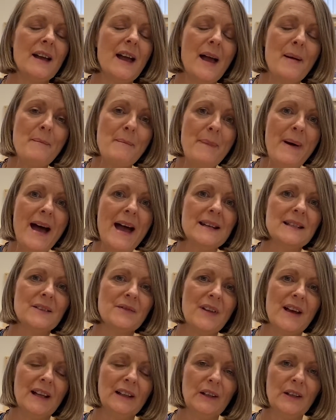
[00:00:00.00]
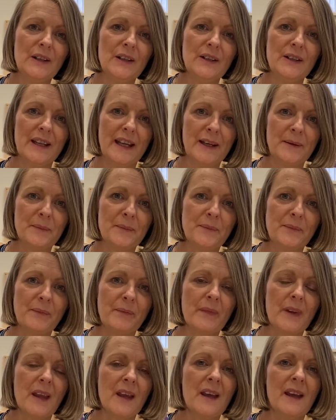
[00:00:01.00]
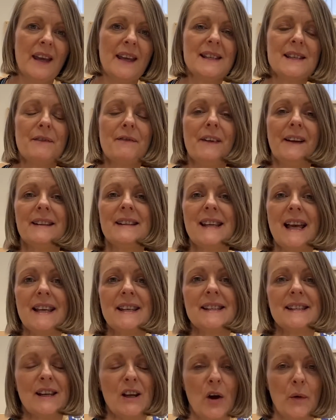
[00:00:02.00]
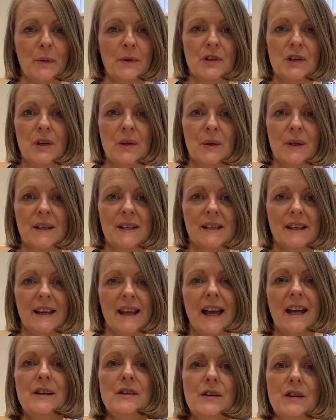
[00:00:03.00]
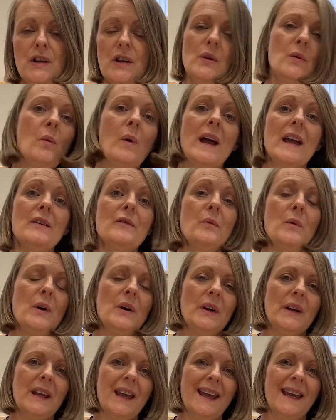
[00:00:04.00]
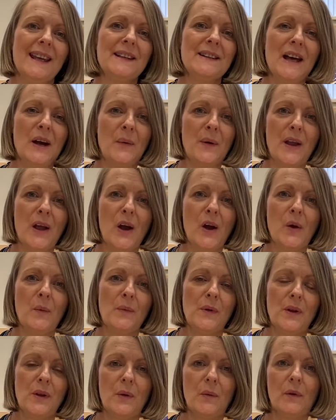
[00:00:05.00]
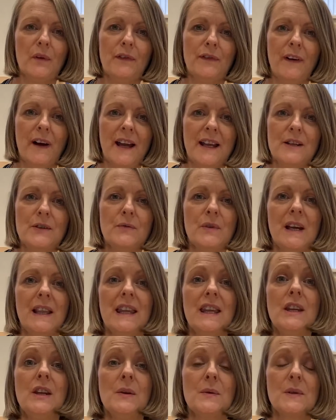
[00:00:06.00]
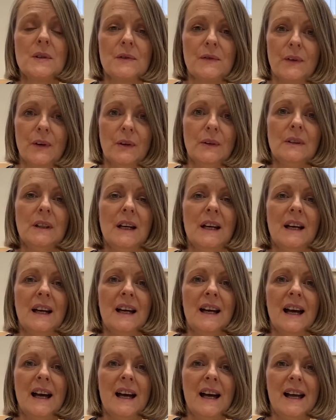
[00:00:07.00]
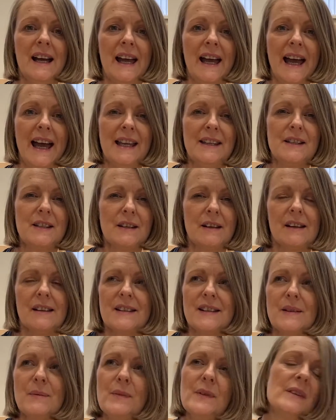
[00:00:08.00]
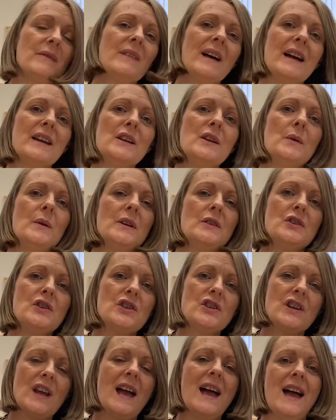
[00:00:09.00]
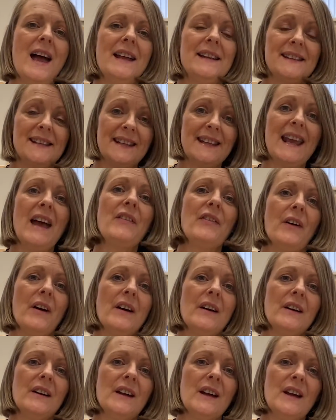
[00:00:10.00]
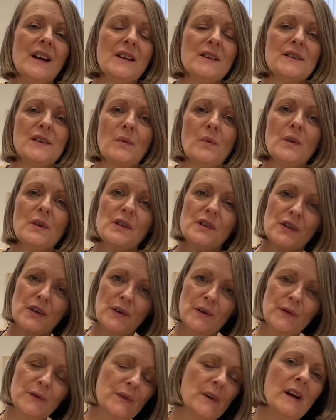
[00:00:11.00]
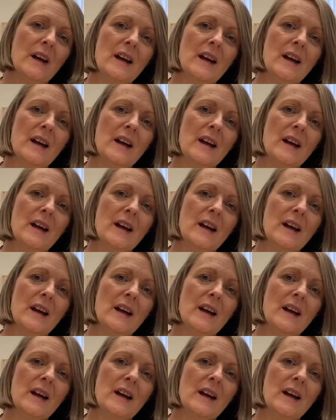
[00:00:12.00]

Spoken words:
embed their learning. It's a fantastic opportunity, a new way of working that we hope you will find really useful and something that you can share together. So once you've